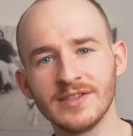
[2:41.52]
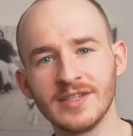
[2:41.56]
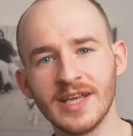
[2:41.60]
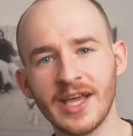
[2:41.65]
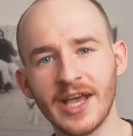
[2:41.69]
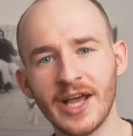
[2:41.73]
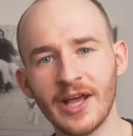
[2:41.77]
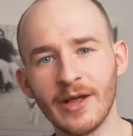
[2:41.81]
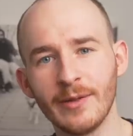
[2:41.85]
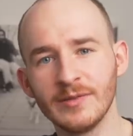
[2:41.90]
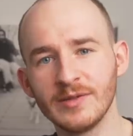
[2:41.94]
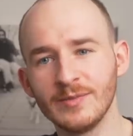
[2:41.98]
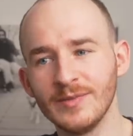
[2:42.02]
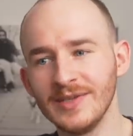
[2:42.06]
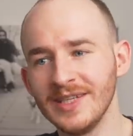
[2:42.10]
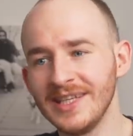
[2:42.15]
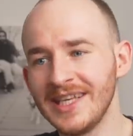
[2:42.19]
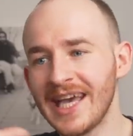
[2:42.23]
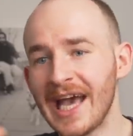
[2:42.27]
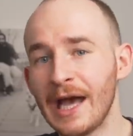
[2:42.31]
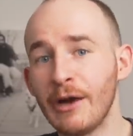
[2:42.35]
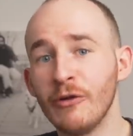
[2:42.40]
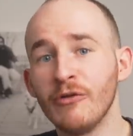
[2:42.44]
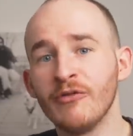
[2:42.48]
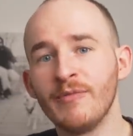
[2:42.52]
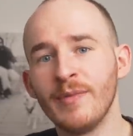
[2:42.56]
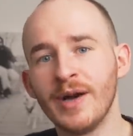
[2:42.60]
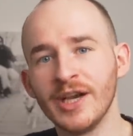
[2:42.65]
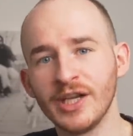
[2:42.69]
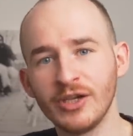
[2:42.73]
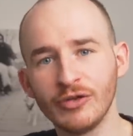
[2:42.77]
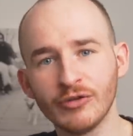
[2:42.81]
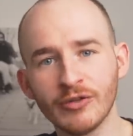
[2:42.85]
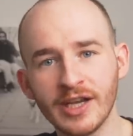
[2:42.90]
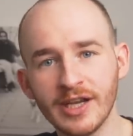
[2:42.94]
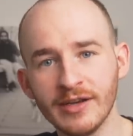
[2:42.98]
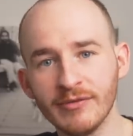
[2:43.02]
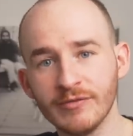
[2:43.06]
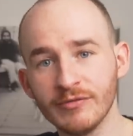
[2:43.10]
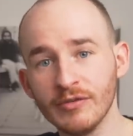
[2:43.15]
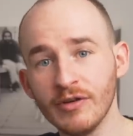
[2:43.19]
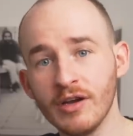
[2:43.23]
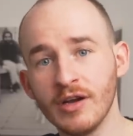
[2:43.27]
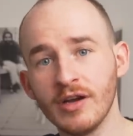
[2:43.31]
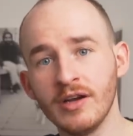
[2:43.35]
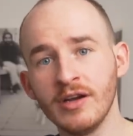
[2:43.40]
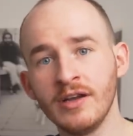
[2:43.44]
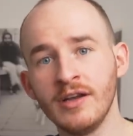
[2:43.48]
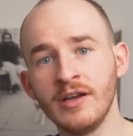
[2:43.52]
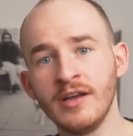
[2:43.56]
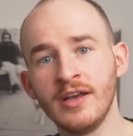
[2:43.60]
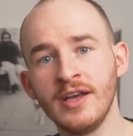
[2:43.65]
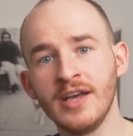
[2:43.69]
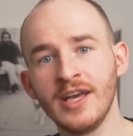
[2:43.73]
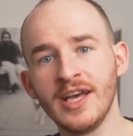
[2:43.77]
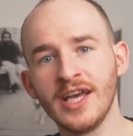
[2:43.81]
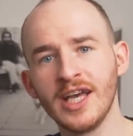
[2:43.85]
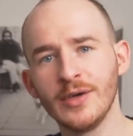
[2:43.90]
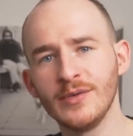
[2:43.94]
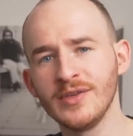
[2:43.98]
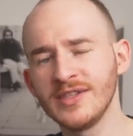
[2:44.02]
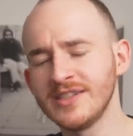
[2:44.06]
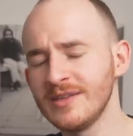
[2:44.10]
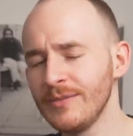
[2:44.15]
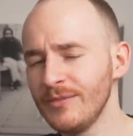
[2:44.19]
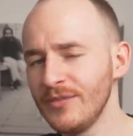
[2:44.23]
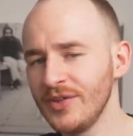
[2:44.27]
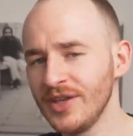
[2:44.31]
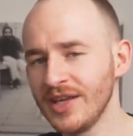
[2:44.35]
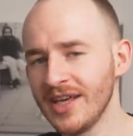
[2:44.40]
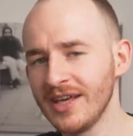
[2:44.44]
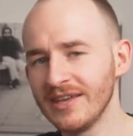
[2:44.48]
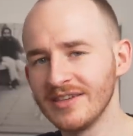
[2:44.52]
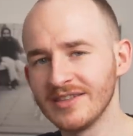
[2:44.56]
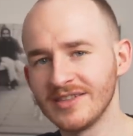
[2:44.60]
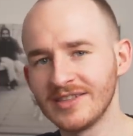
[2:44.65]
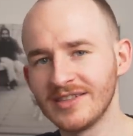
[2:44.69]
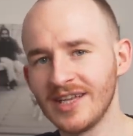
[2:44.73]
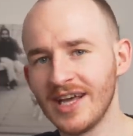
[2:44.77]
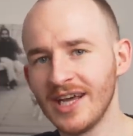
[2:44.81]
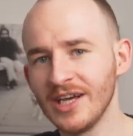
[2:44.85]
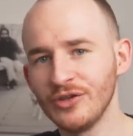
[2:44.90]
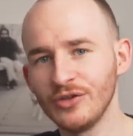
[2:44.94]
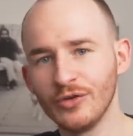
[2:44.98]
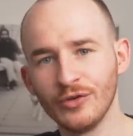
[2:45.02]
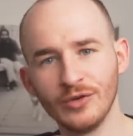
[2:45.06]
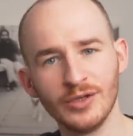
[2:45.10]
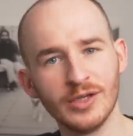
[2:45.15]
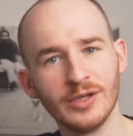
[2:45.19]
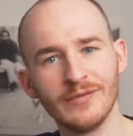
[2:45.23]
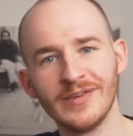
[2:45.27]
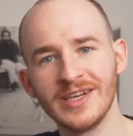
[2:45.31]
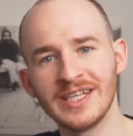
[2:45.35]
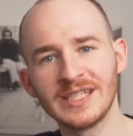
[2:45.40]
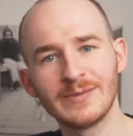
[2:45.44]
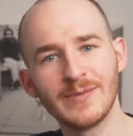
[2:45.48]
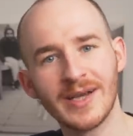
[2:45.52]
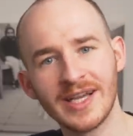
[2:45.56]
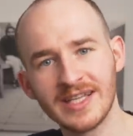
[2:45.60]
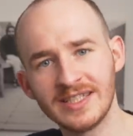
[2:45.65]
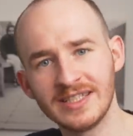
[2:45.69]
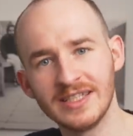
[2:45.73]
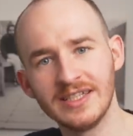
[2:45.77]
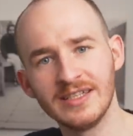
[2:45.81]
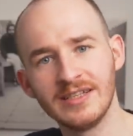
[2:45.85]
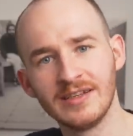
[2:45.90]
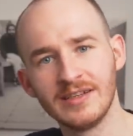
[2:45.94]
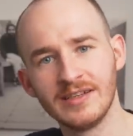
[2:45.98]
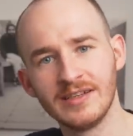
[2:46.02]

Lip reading: that helped me get out of my creative rut. It was something else that I couldn't have expected.